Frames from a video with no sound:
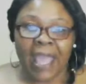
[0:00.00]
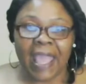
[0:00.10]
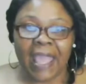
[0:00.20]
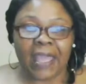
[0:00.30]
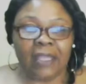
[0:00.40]

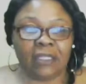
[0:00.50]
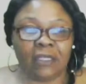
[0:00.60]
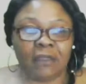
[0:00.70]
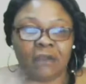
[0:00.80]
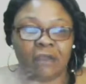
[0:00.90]

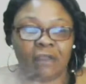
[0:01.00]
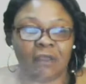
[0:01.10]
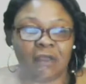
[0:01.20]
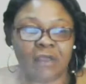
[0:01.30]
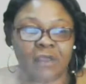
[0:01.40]
and
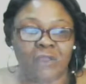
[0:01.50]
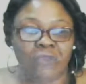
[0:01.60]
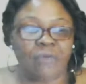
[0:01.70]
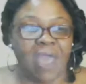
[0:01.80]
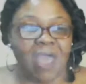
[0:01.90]

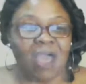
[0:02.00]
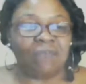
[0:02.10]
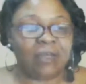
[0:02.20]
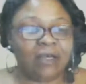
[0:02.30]
you have